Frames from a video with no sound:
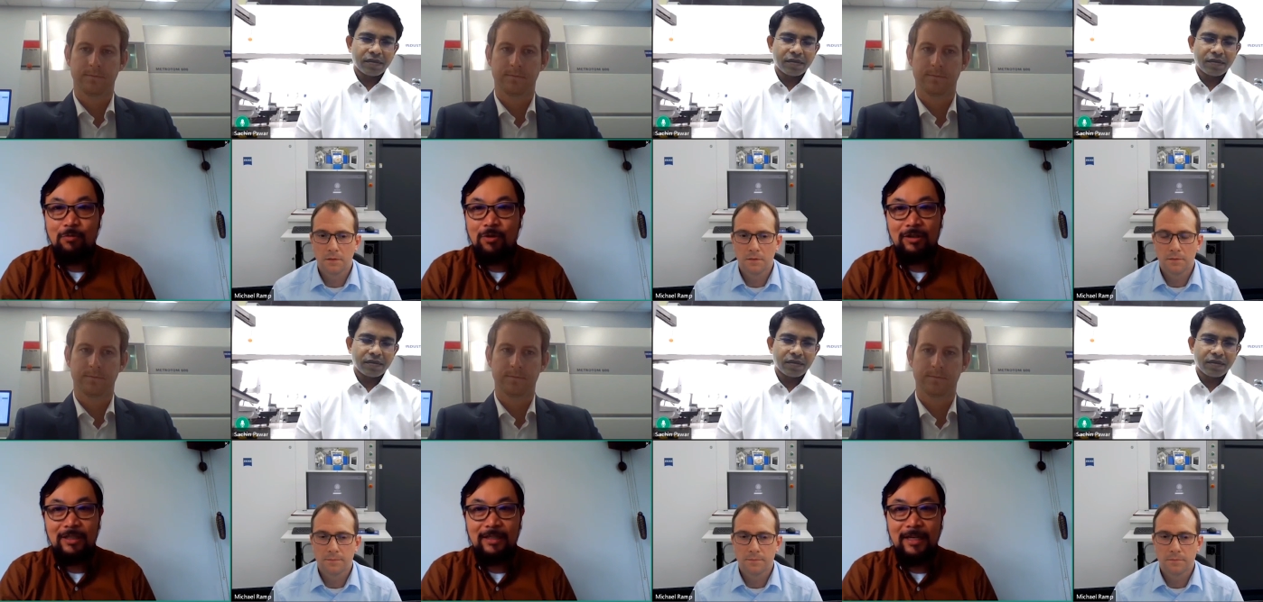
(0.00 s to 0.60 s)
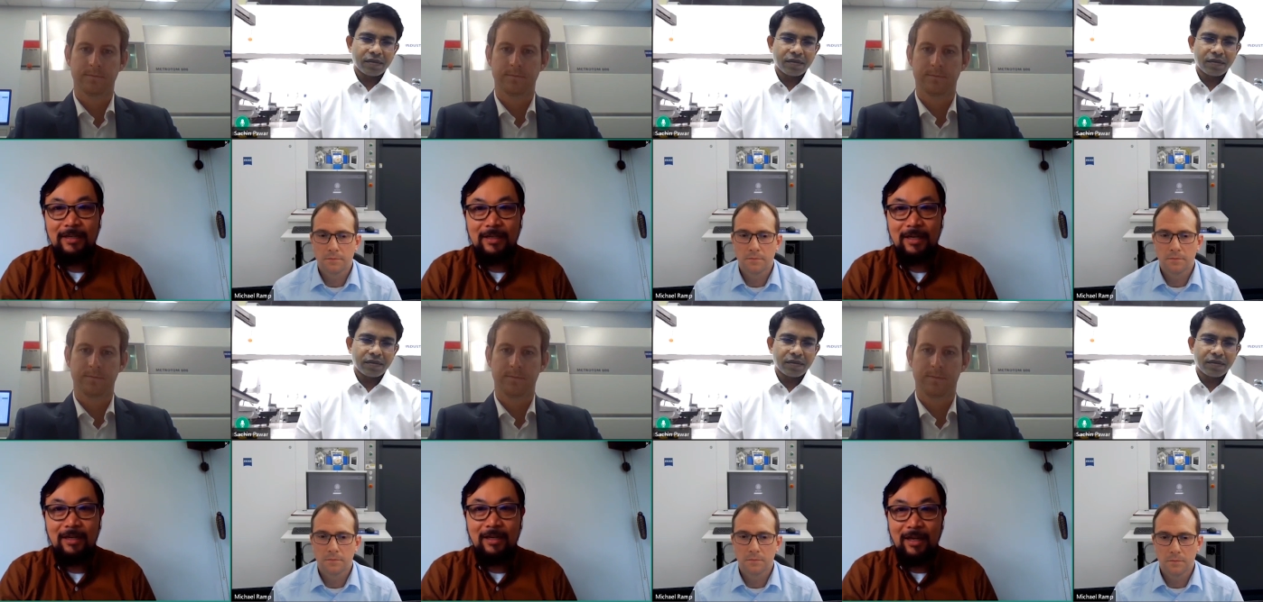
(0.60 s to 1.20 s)
Speaker 1: around the world. And,
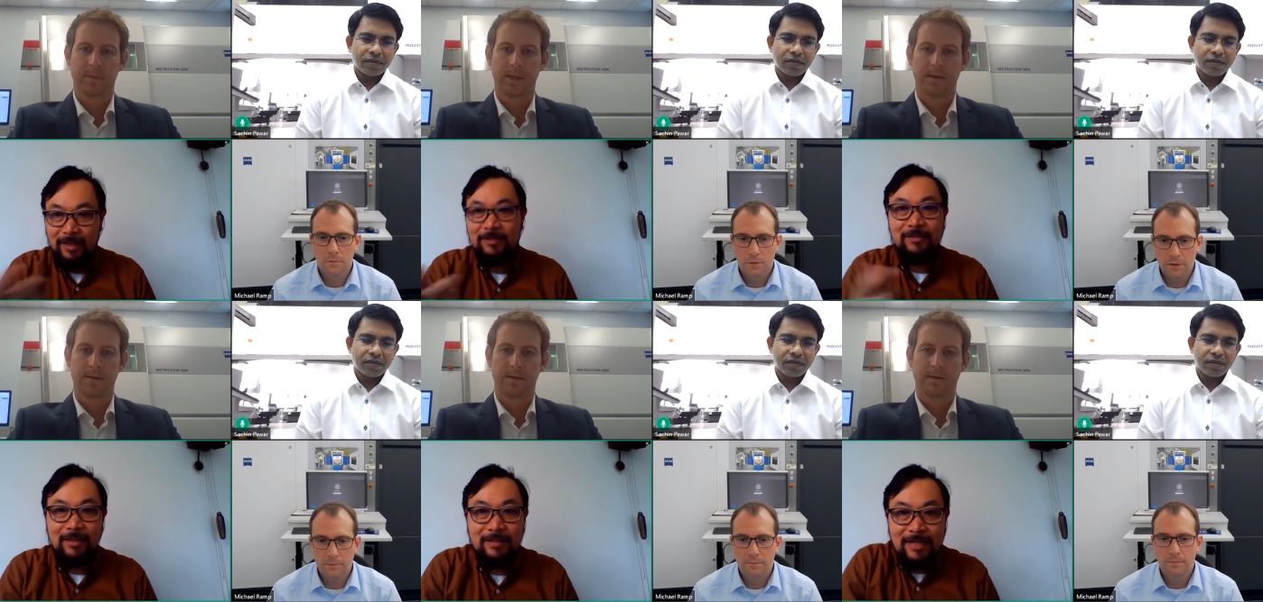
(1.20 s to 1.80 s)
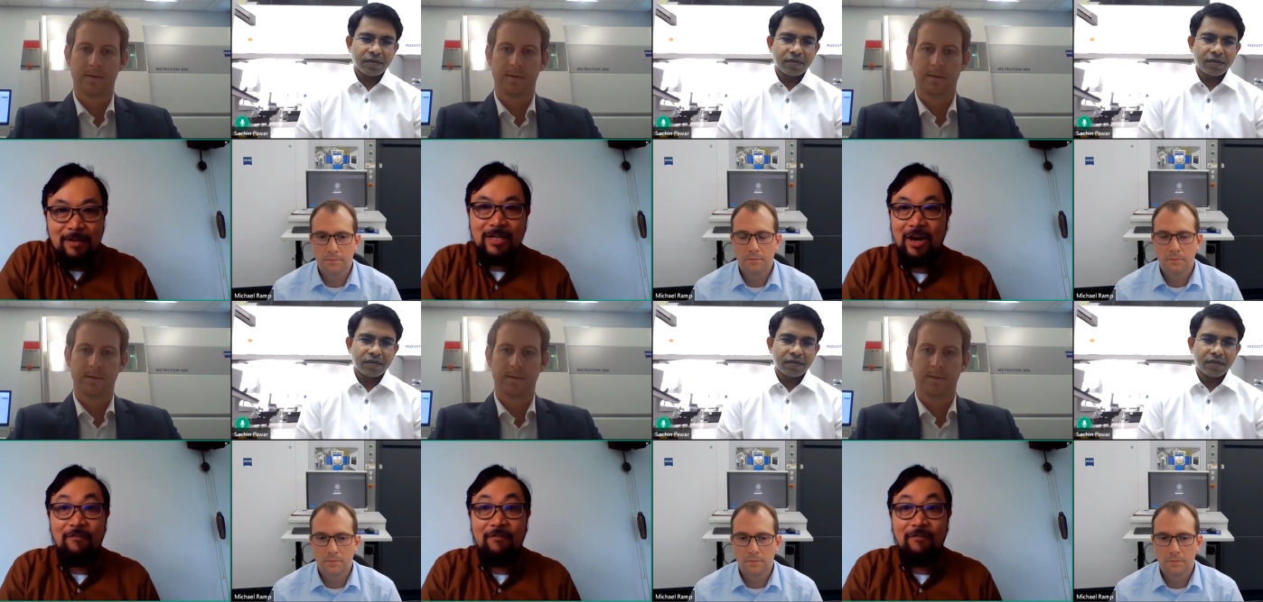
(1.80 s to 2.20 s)
and uh, that, it